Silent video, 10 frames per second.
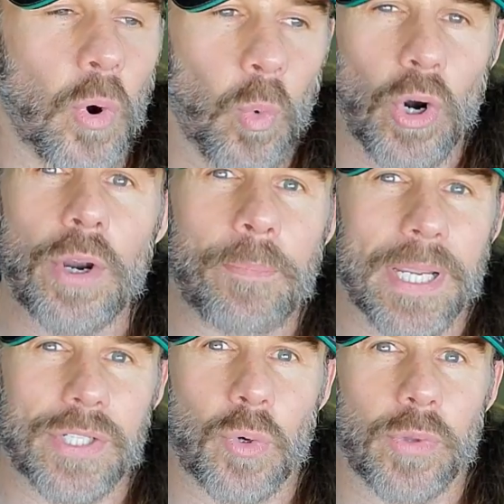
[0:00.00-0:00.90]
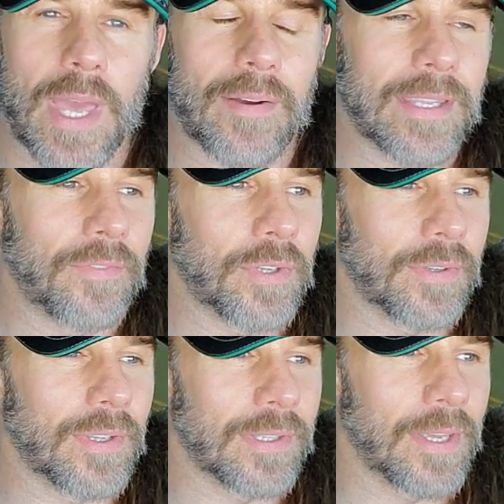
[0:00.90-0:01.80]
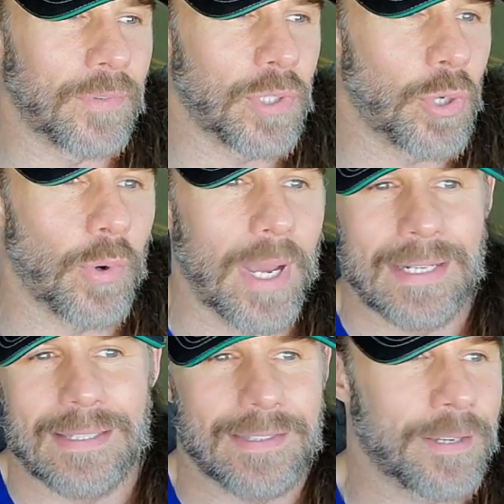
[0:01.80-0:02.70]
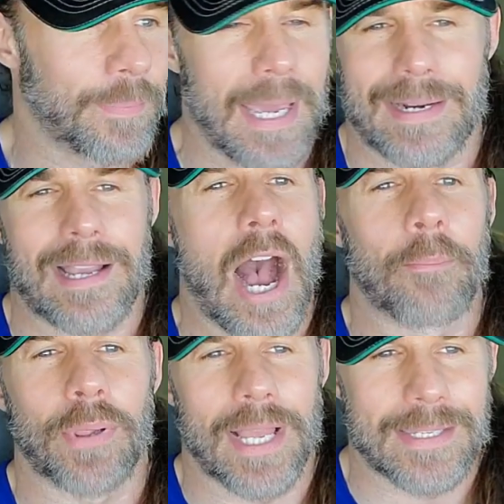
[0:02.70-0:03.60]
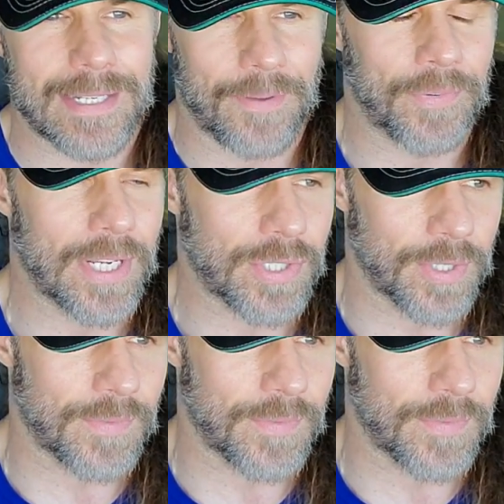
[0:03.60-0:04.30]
a word picture, without giving you some kind of complex definition of